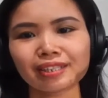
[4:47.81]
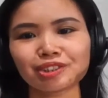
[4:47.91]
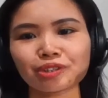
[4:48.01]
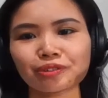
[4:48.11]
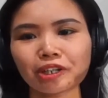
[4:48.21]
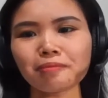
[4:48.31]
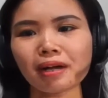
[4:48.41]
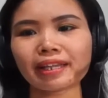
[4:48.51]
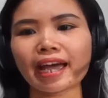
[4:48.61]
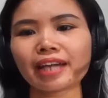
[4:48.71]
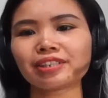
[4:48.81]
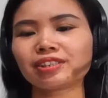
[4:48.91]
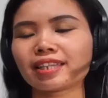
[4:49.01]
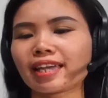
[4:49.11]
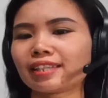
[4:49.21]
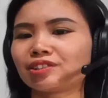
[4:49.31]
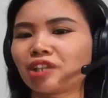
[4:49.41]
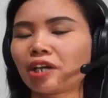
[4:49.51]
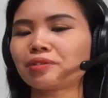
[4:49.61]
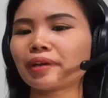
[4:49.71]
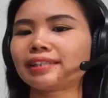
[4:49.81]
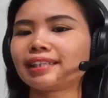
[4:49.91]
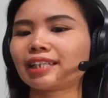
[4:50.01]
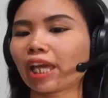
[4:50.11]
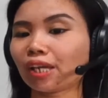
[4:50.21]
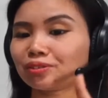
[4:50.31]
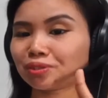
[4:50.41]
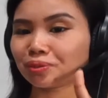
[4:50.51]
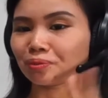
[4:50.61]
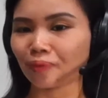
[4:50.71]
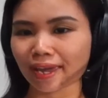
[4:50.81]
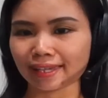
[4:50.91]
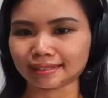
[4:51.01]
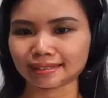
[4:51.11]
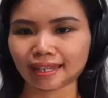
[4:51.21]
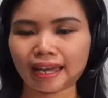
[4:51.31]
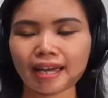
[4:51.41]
Geothermal energy is generated in two ways.